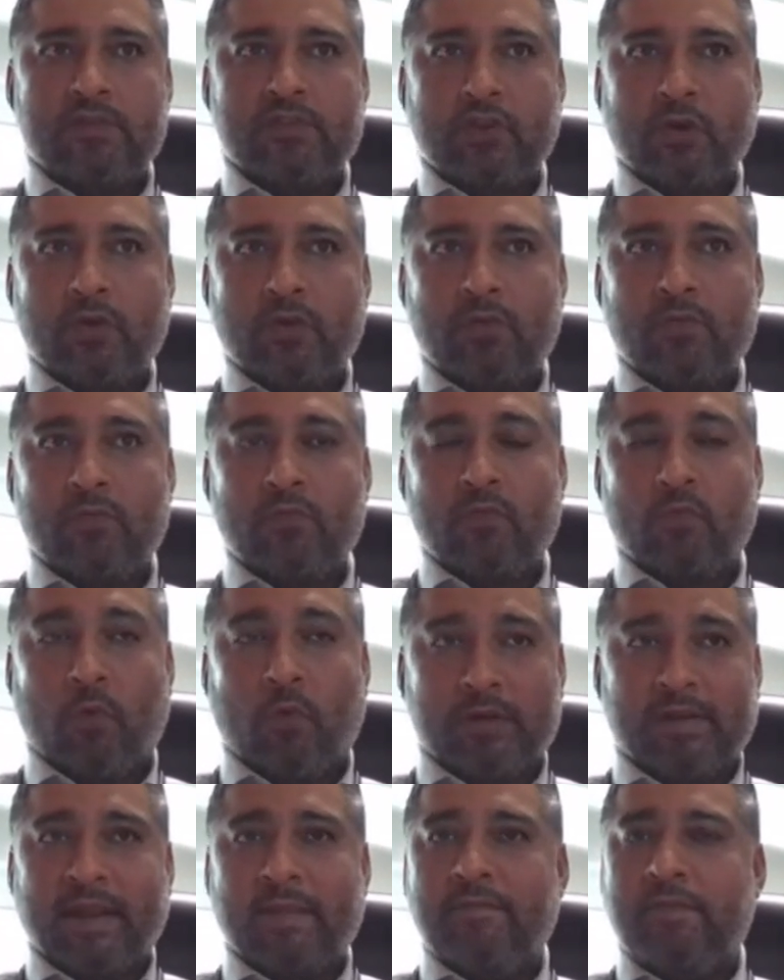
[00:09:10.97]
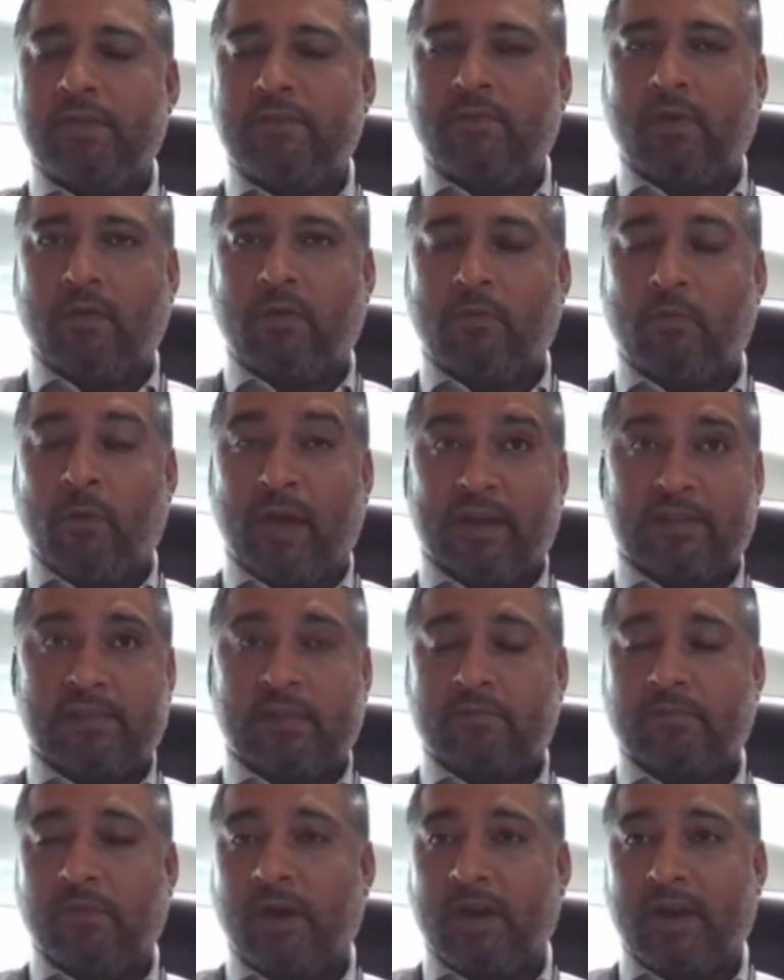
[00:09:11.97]
So what can we, where
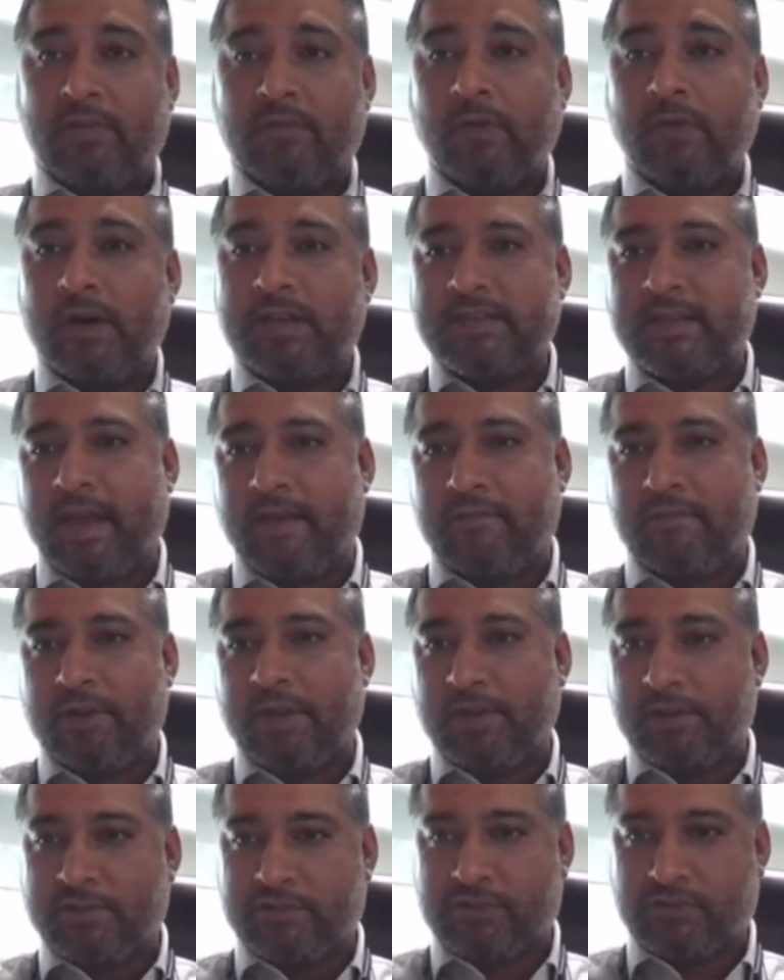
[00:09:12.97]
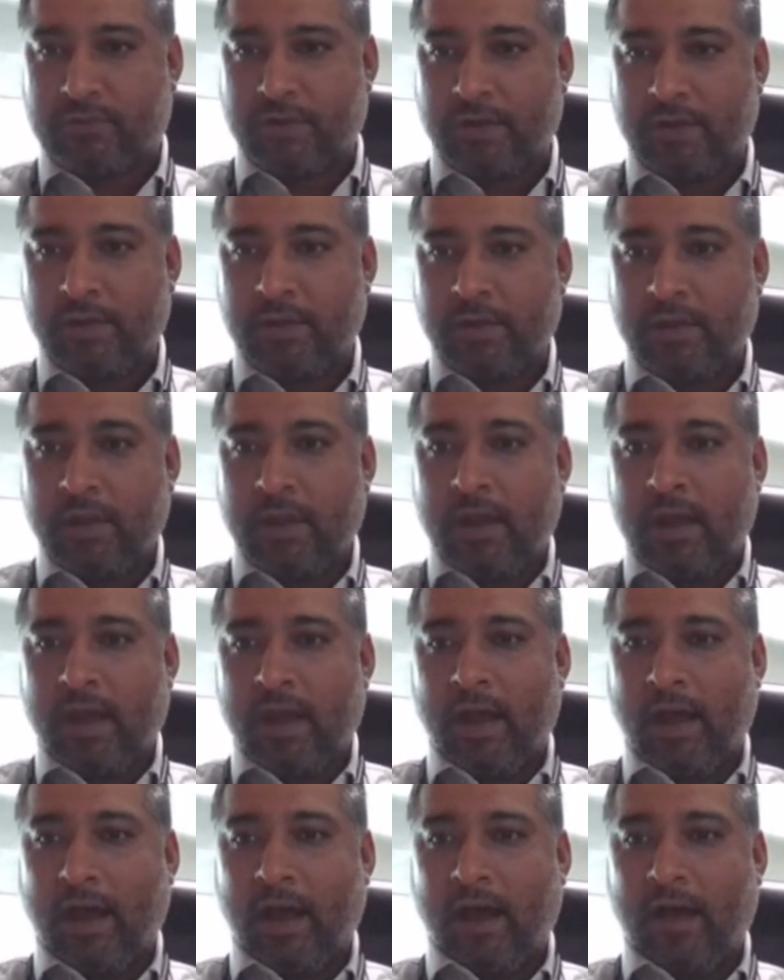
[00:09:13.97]
does it work? It works in every industry.
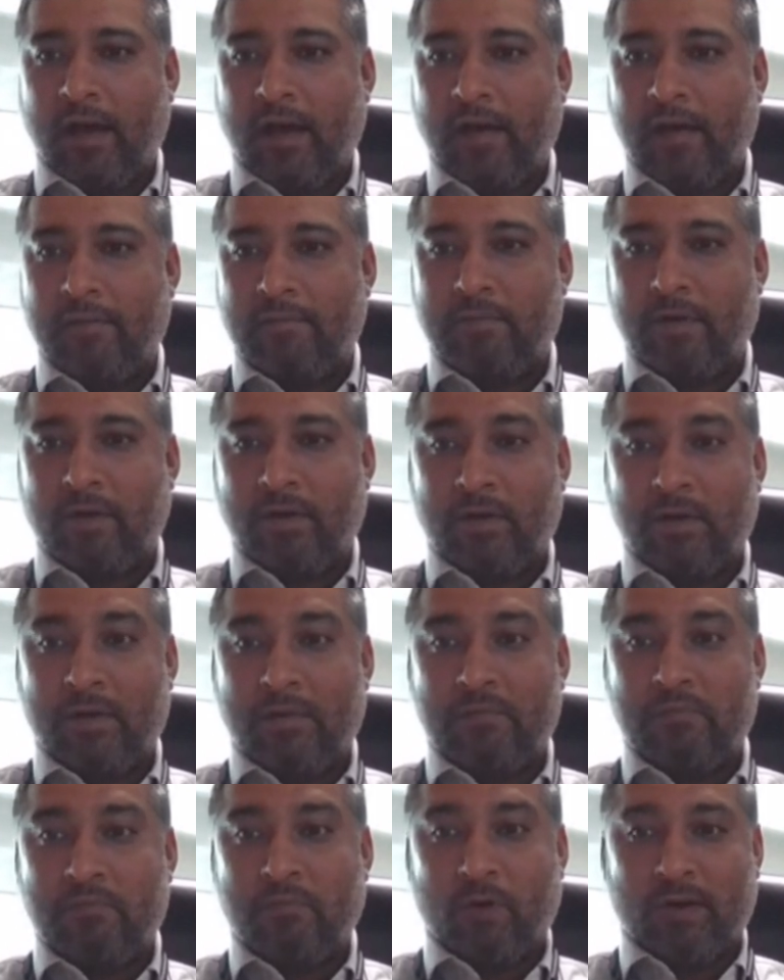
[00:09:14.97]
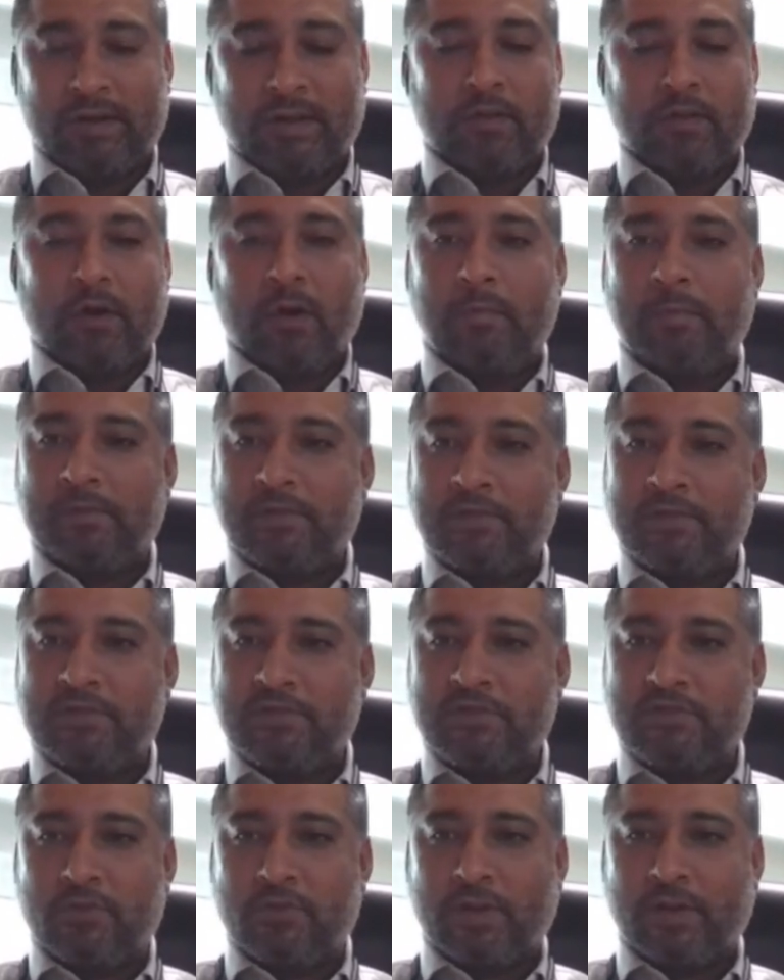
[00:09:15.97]
What are the
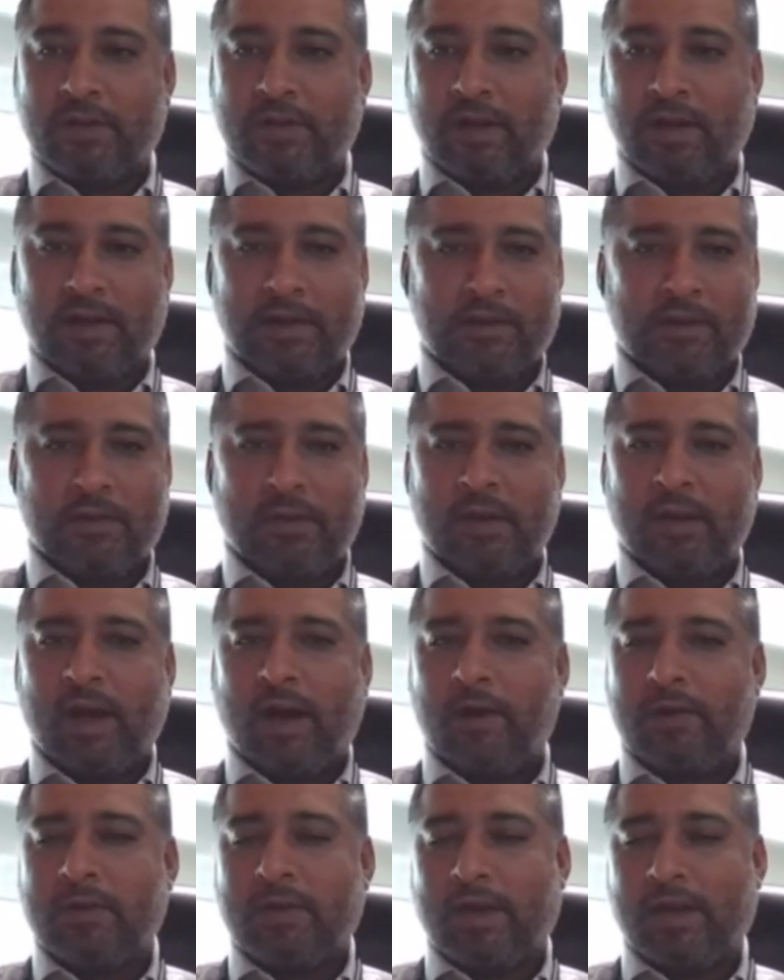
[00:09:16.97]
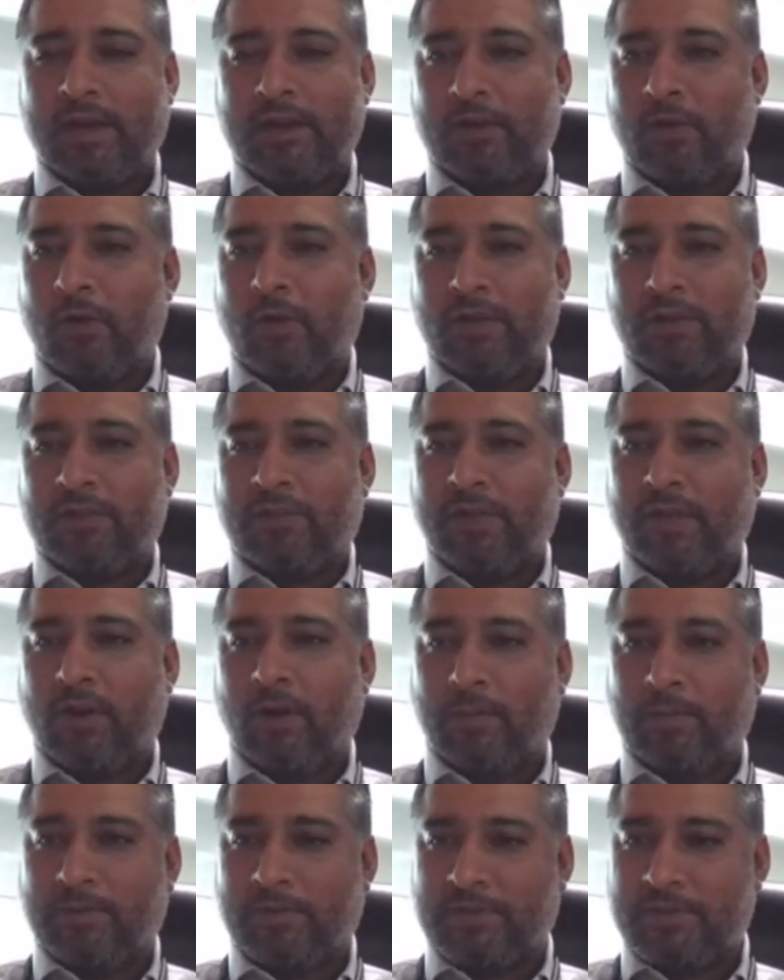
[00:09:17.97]
competencies you can target? You can target all three
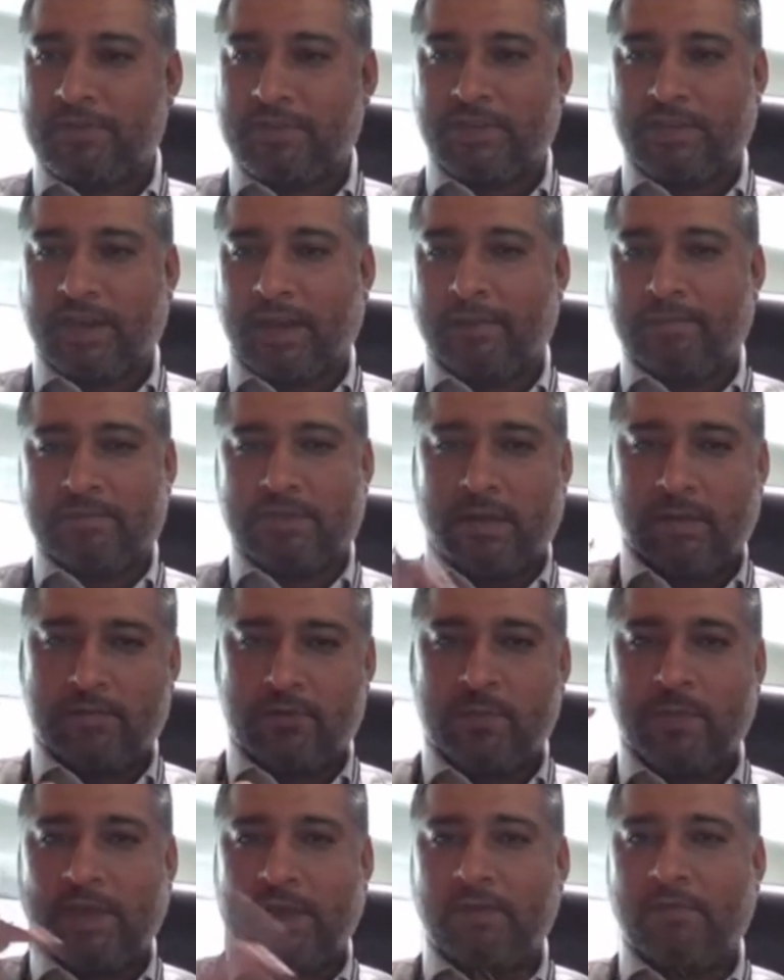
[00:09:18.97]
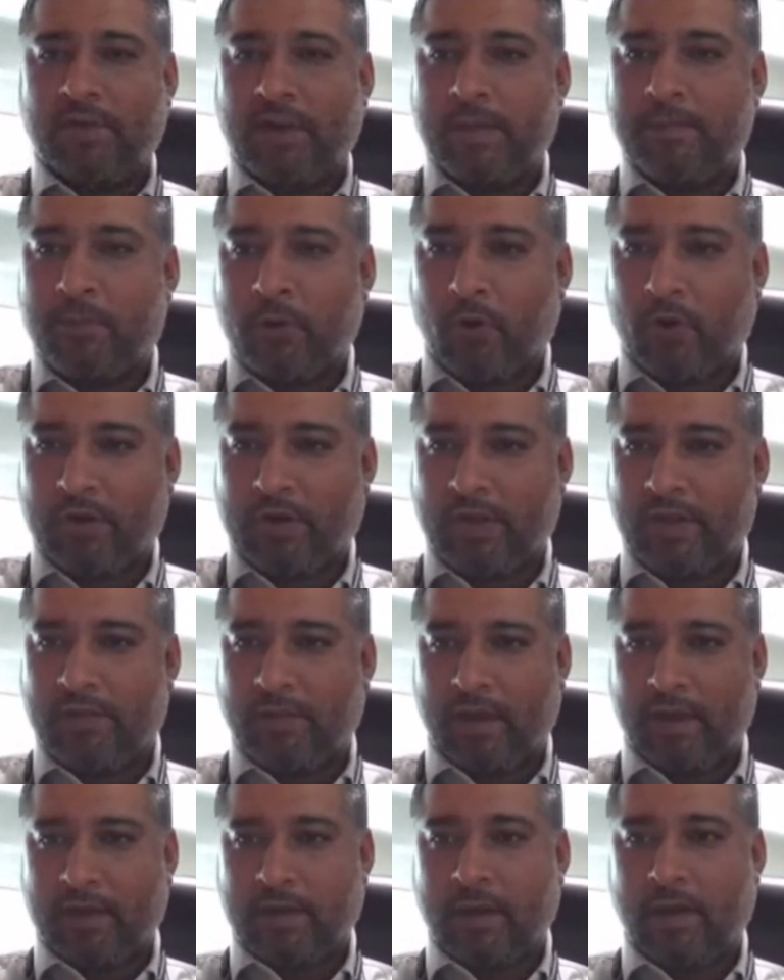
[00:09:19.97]
competency types. And I'm speaking very broadly
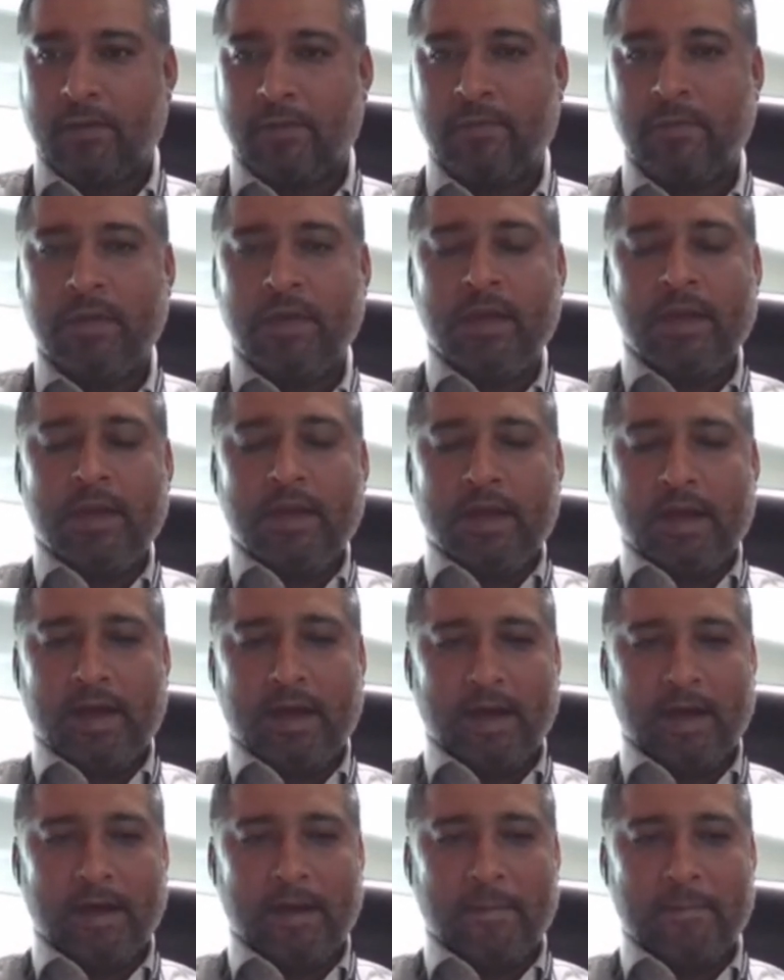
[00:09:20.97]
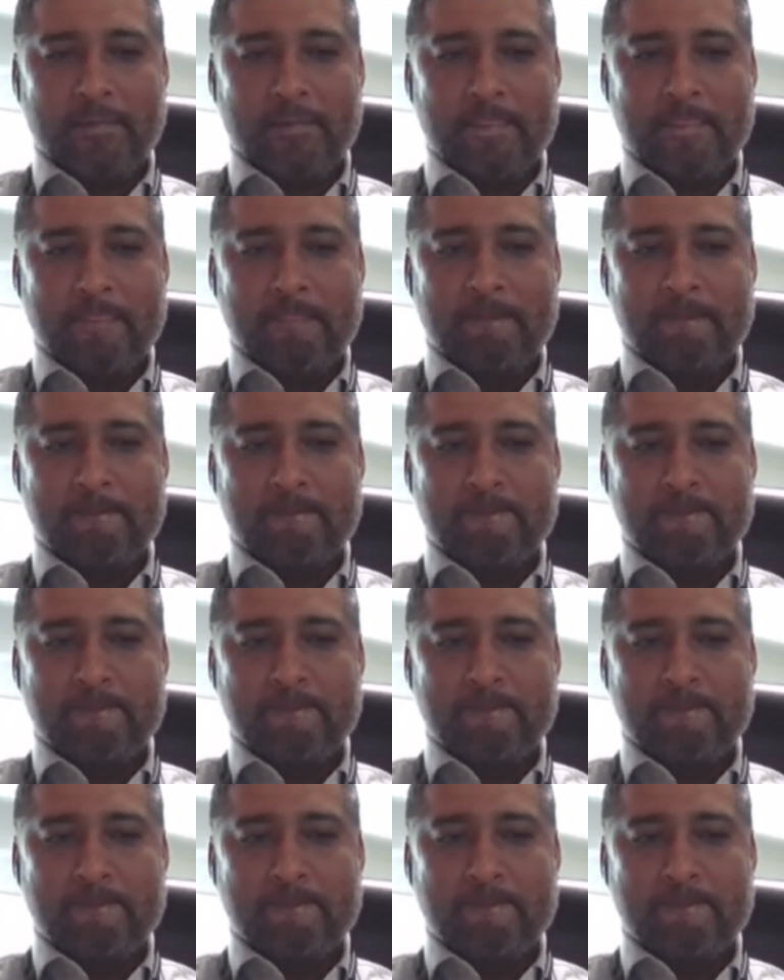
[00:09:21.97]
right now.